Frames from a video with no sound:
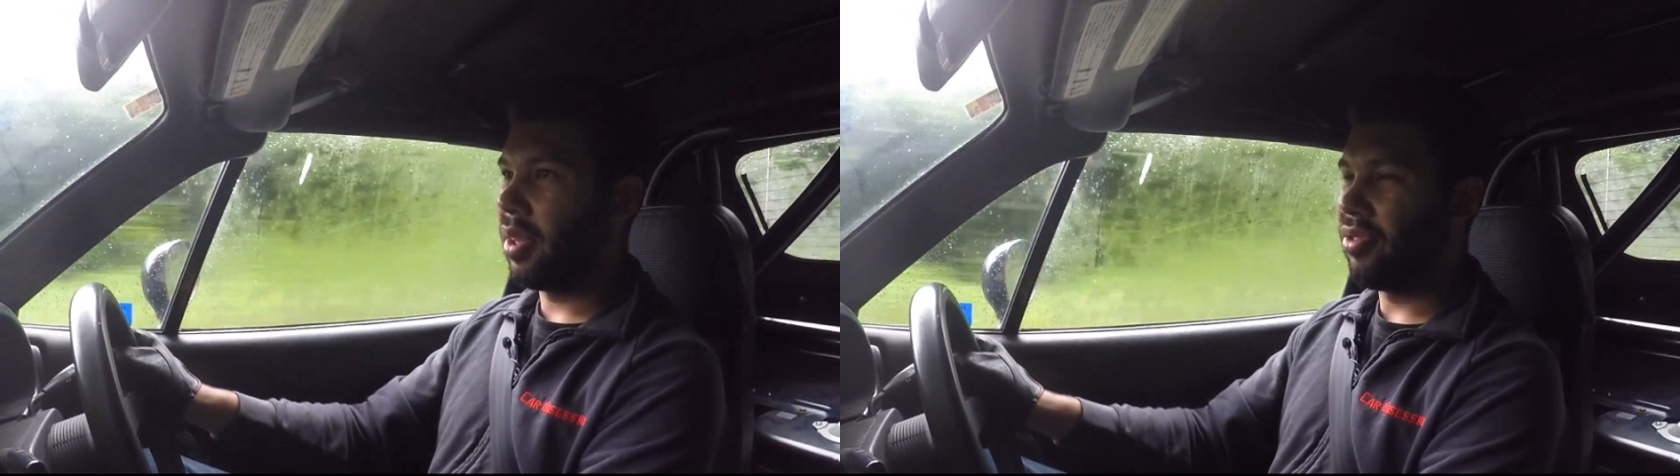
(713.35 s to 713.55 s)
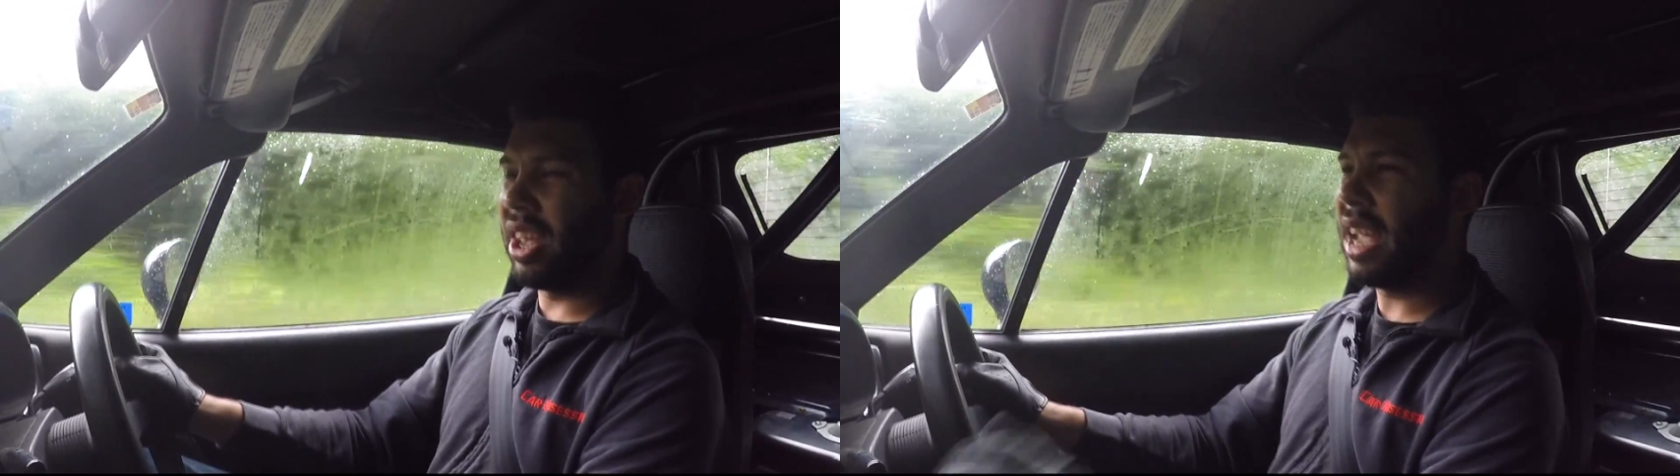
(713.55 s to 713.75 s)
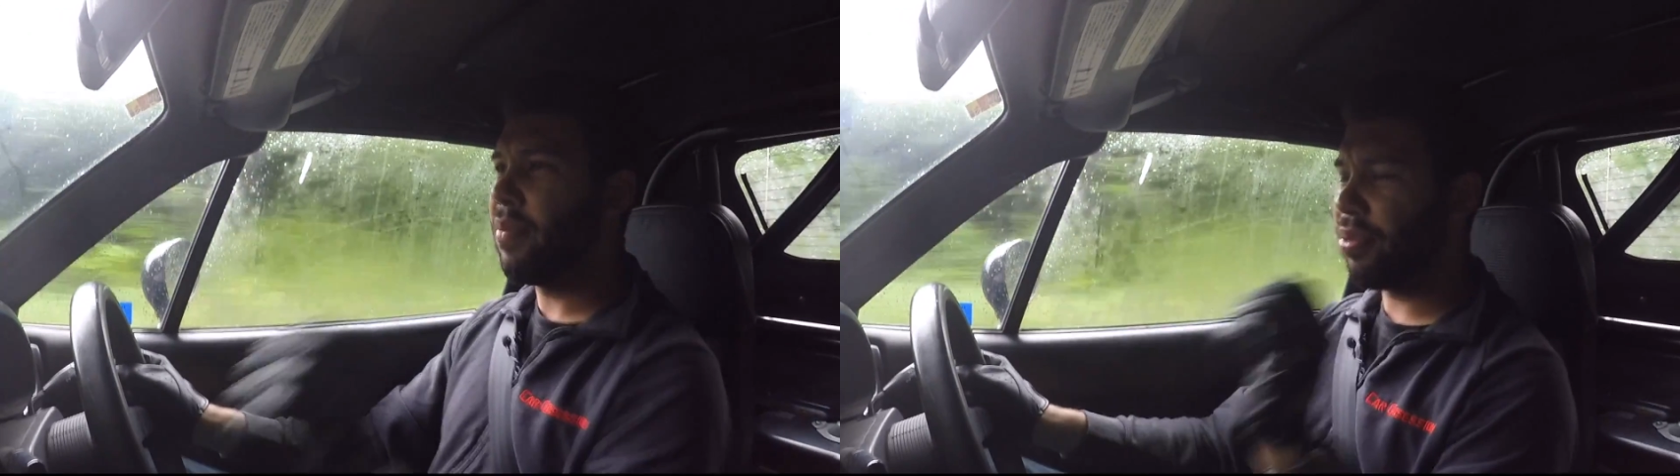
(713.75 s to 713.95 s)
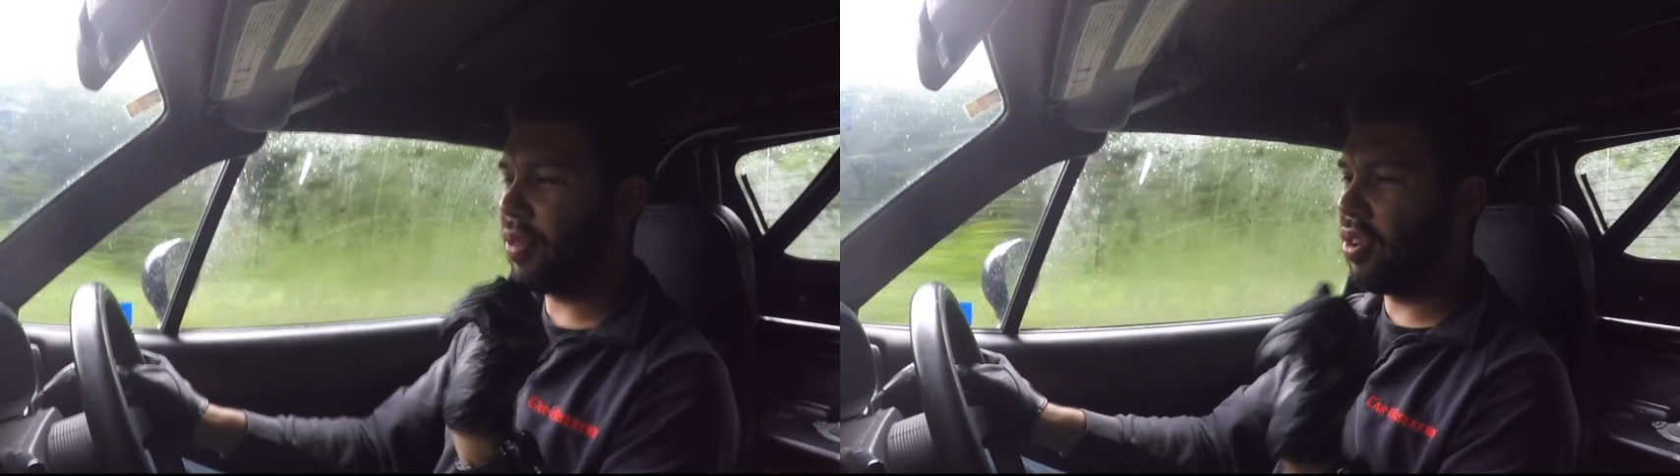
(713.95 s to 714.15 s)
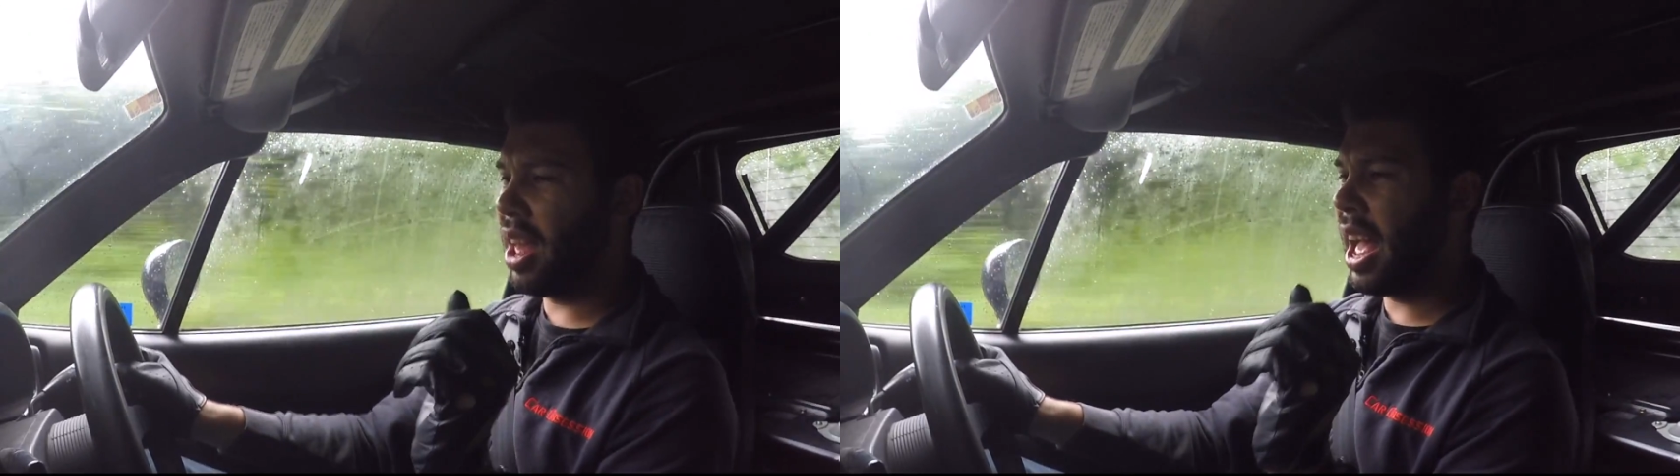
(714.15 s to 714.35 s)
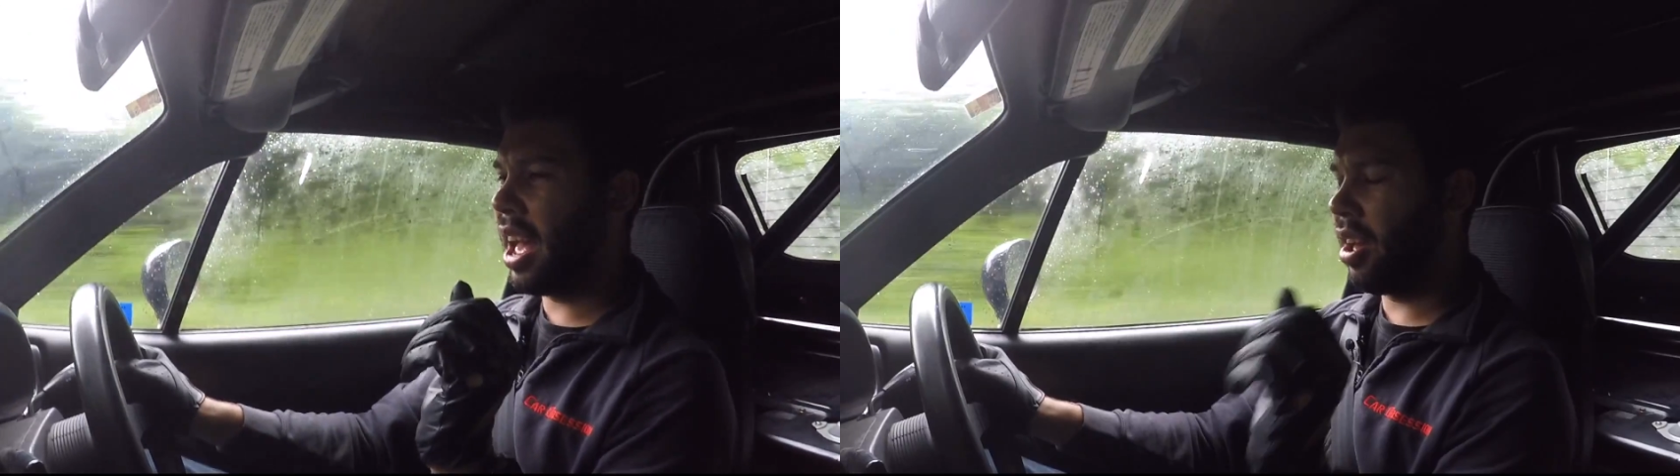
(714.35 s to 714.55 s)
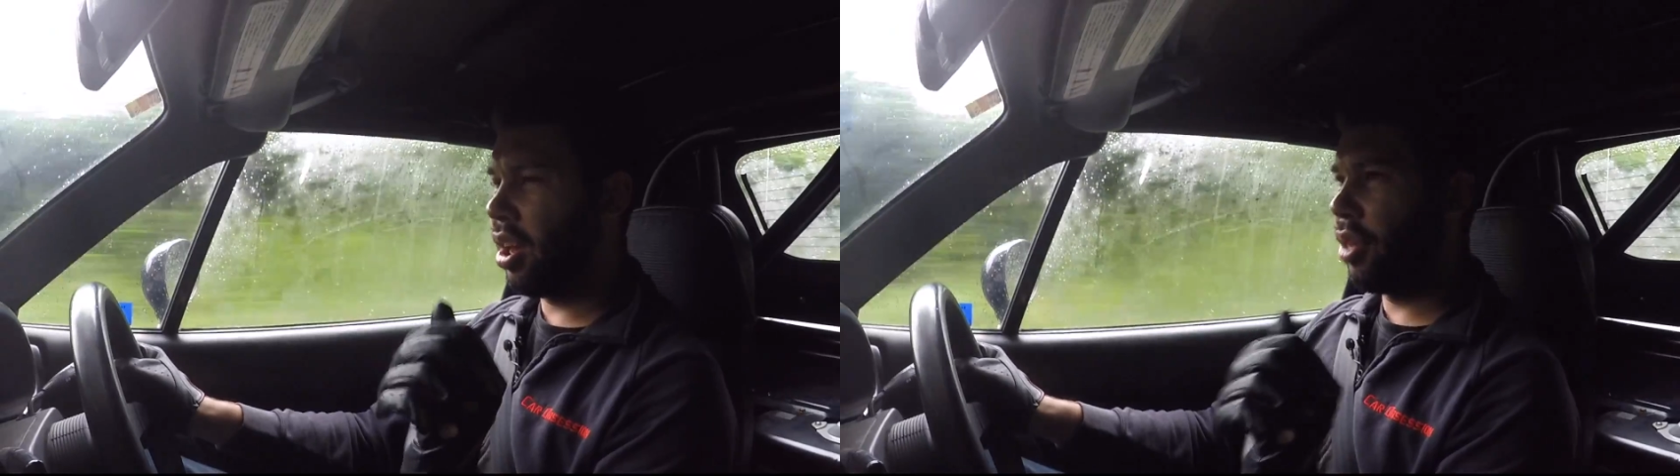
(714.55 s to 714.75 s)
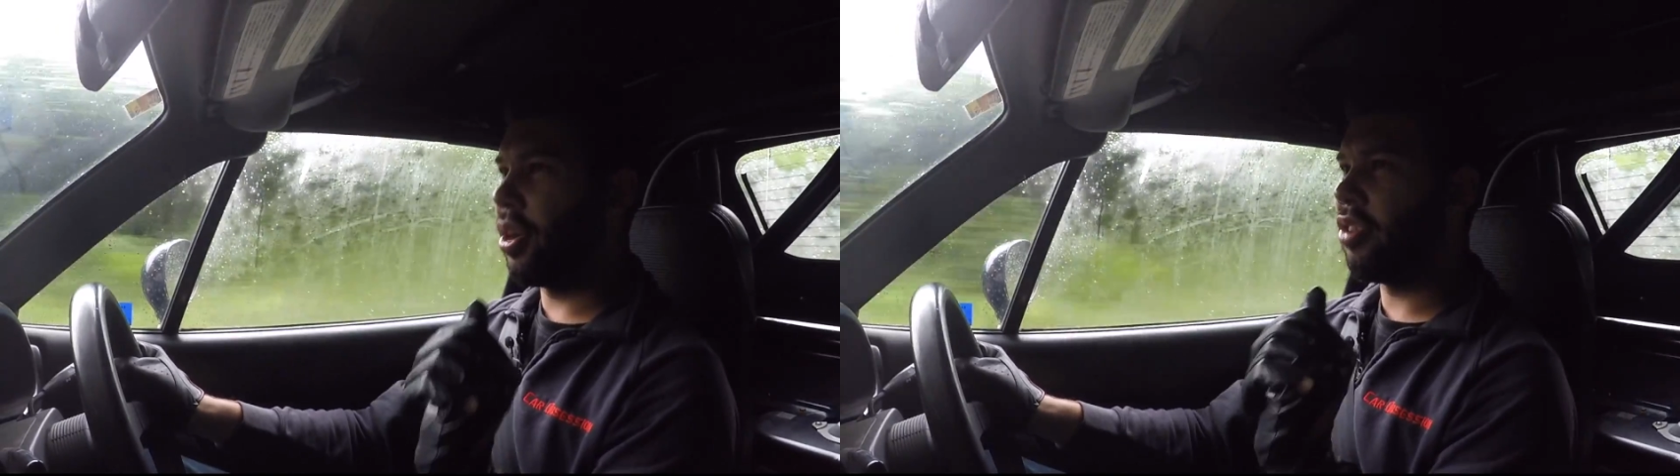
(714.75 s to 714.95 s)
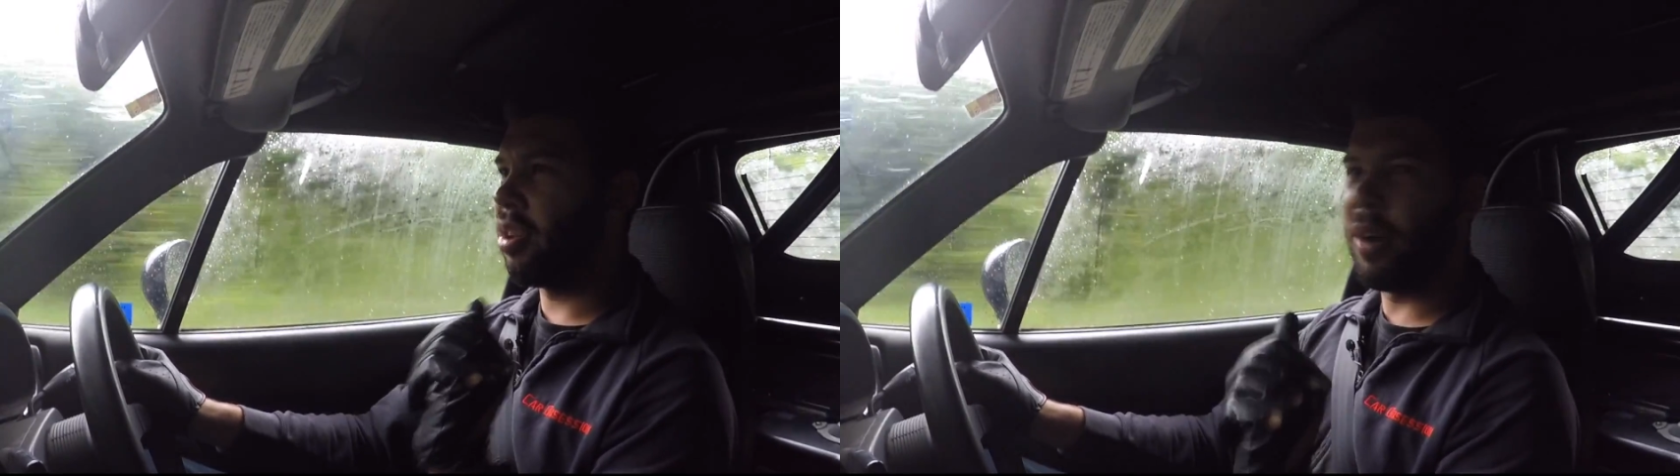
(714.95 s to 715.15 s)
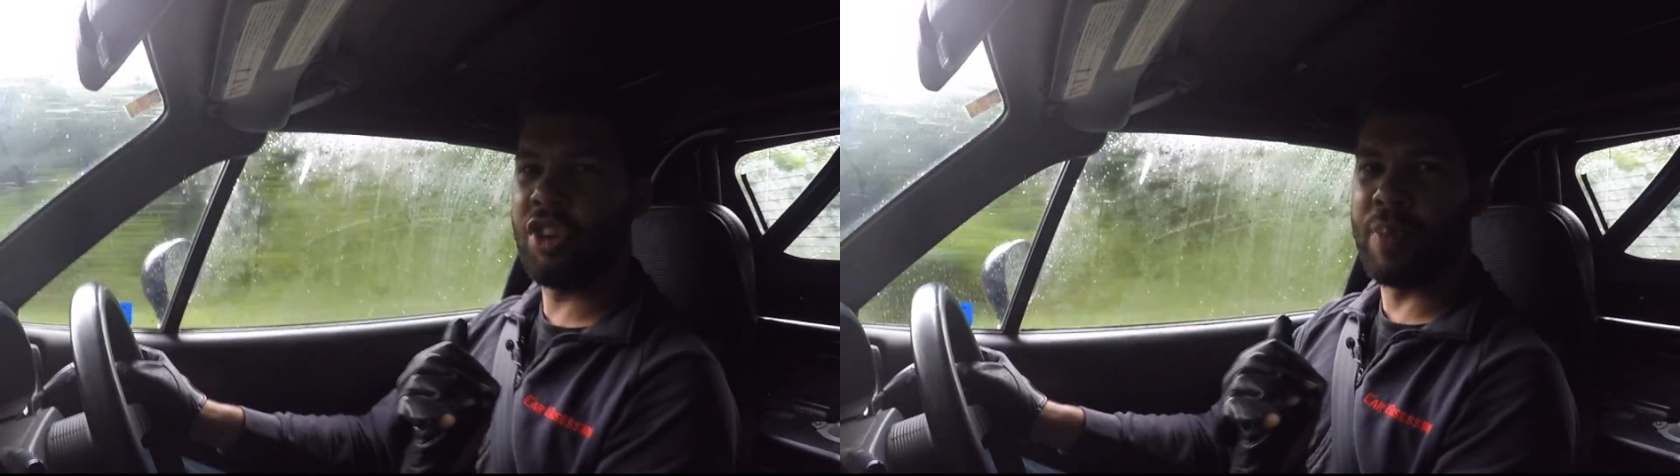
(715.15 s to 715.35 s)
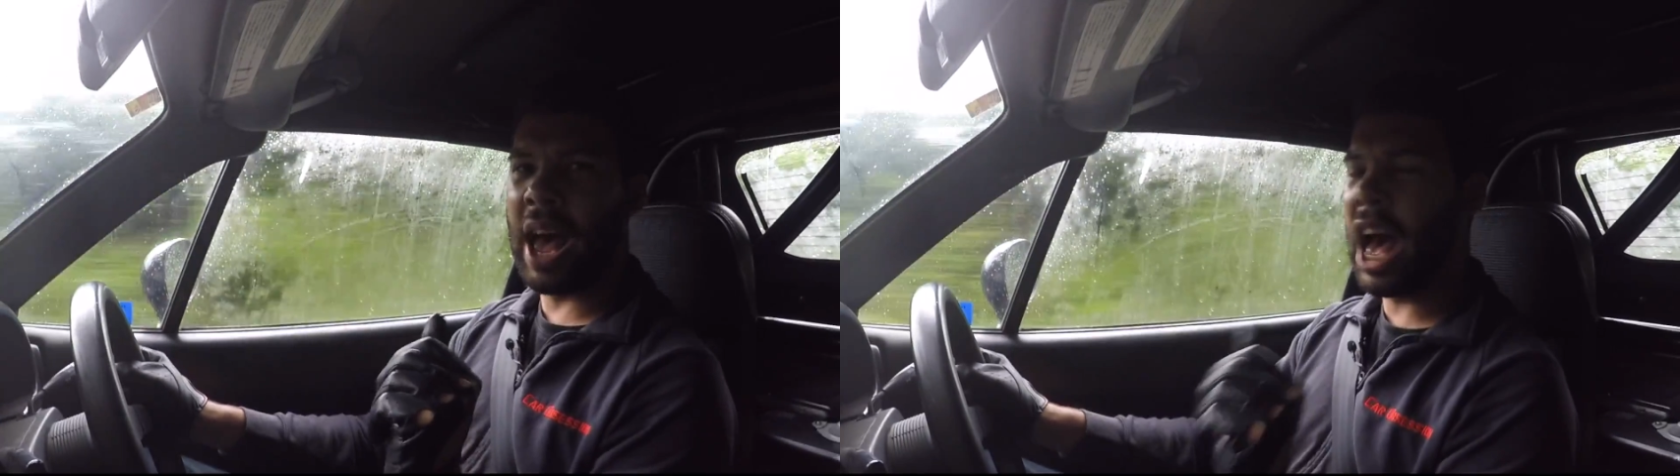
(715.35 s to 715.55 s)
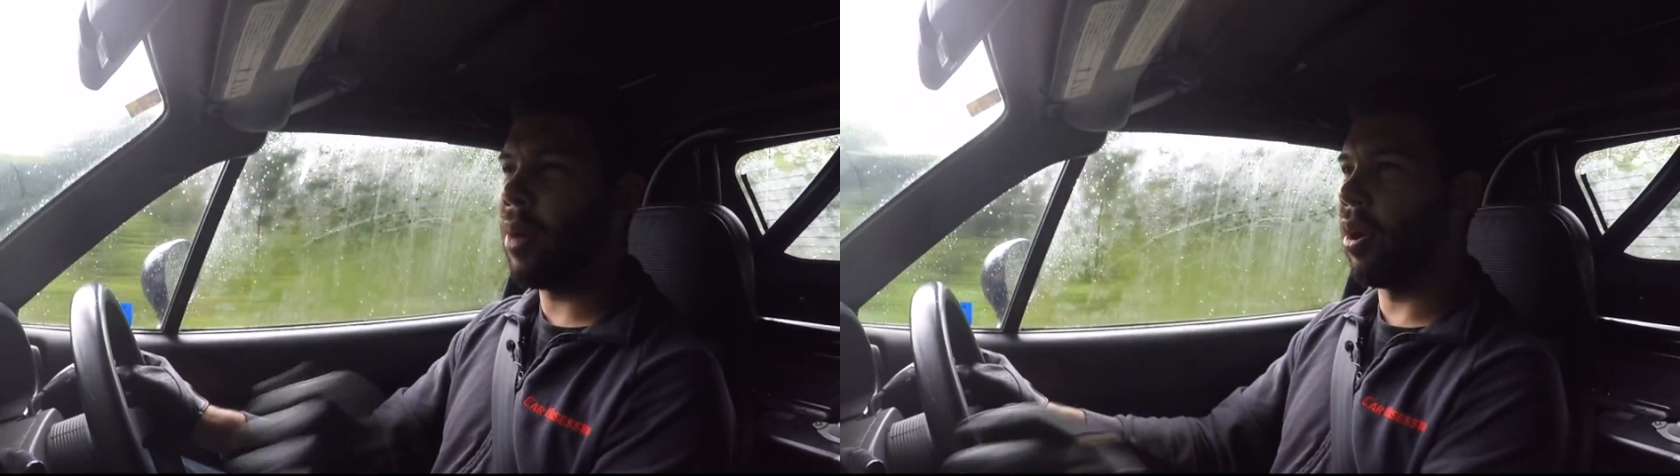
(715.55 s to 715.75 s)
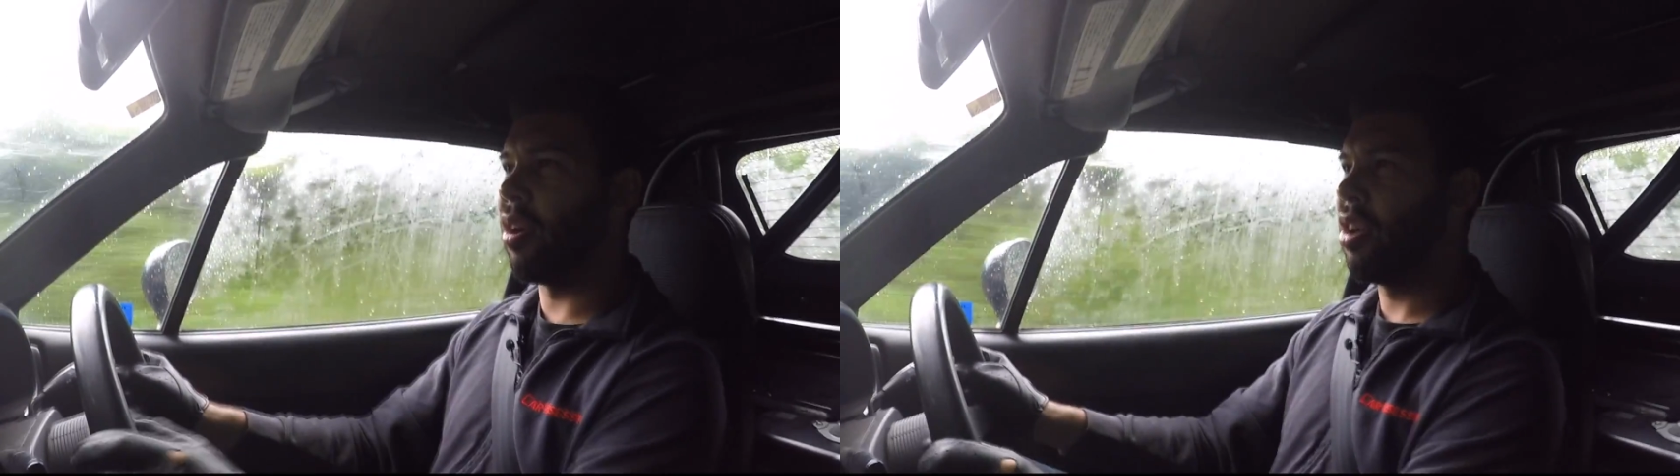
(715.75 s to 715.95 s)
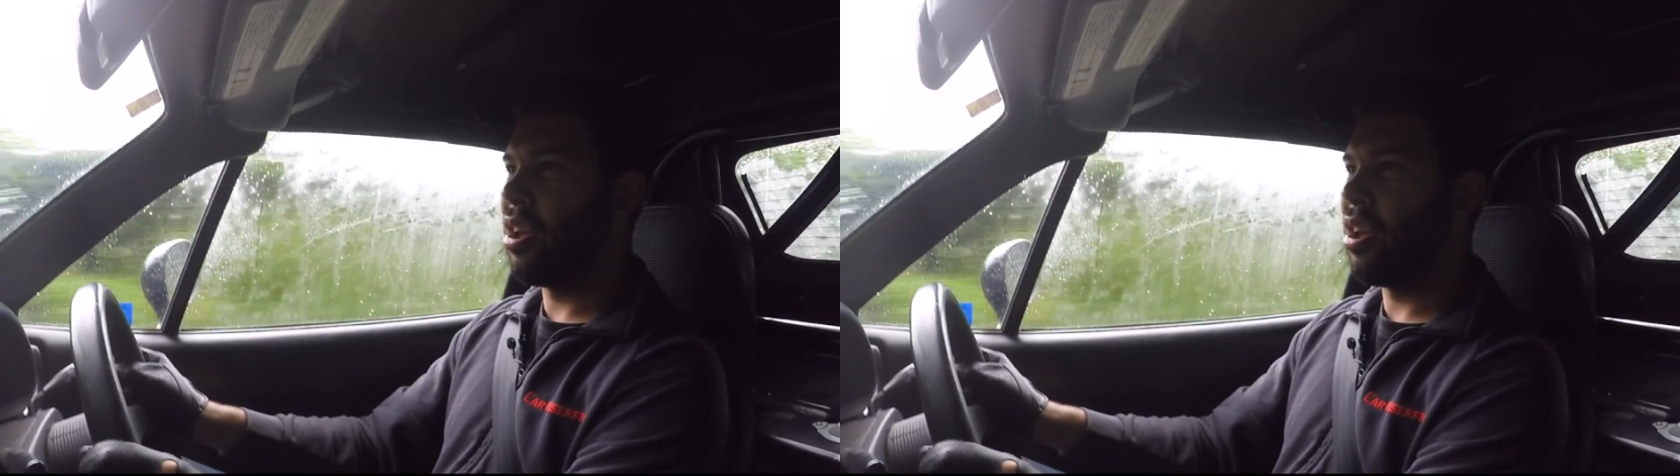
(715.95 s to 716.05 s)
So even through there, 30 miles per hour,